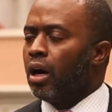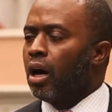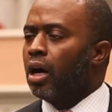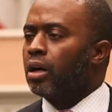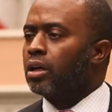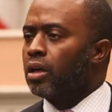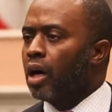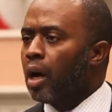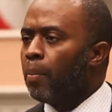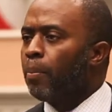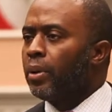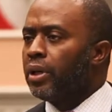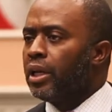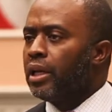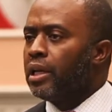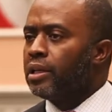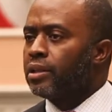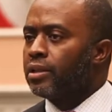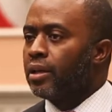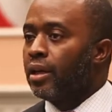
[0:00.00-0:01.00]
on
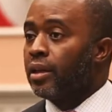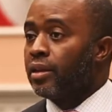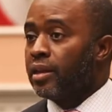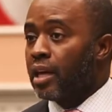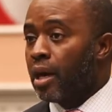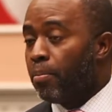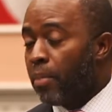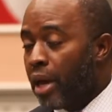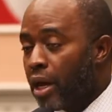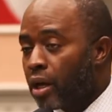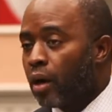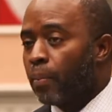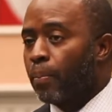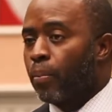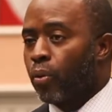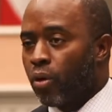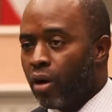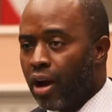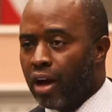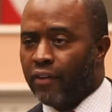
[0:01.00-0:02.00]
companies that make a
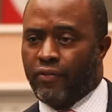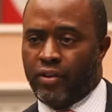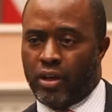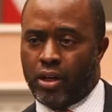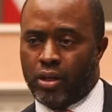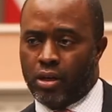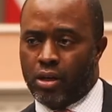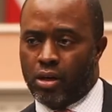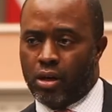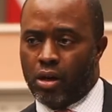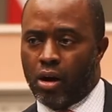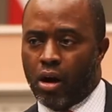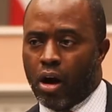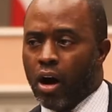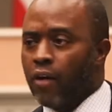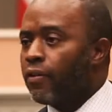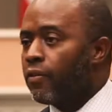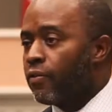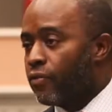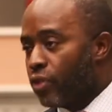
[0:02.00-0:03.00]
profit
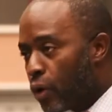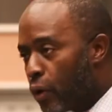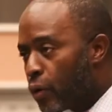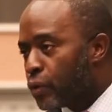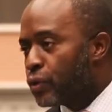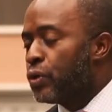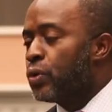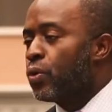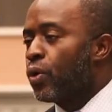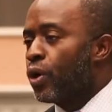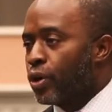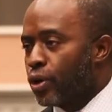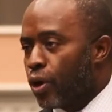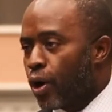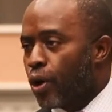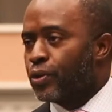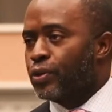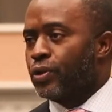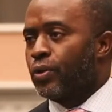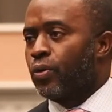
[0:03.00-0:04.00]
off of those who are
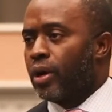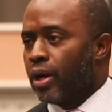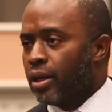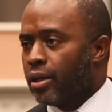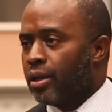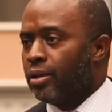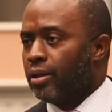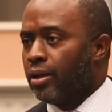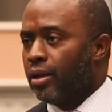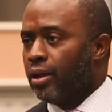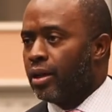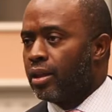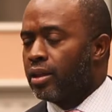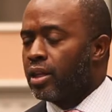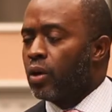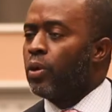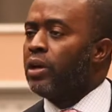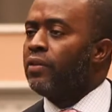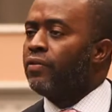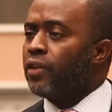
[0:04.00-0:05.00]
incarcerated,
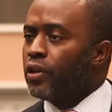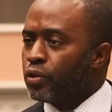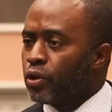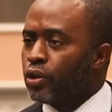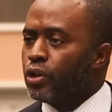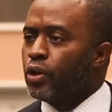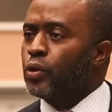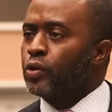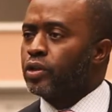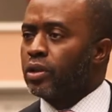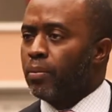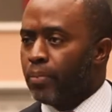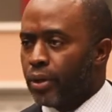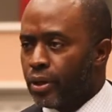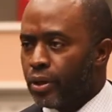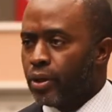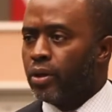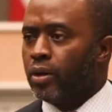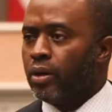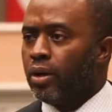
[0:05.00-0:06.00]
that we've introduced a
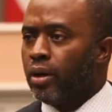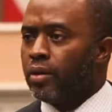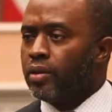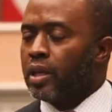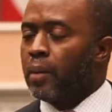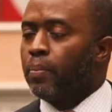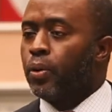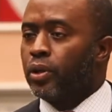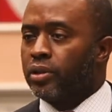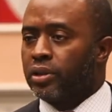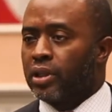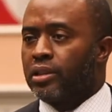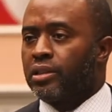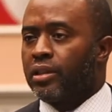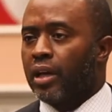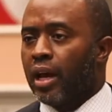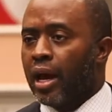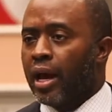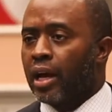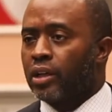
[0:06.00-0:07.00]
bill that puts a
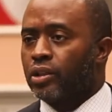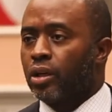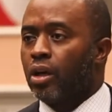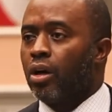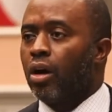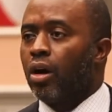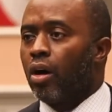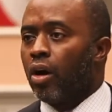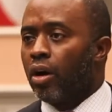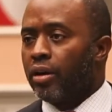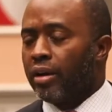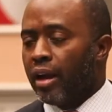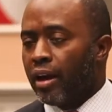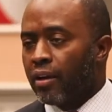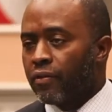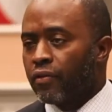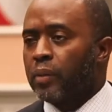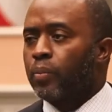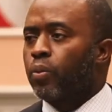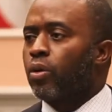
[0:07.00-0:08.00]
tax on
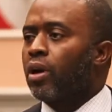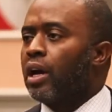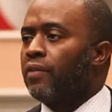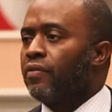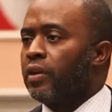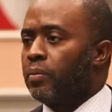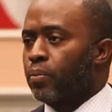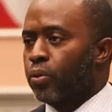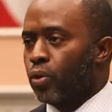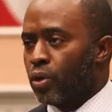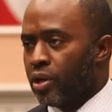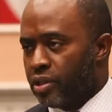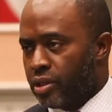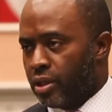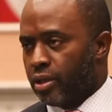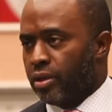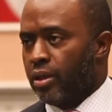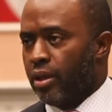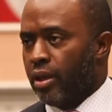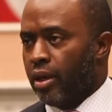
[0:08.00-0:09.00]
every private
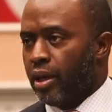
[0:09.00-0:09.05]
prison.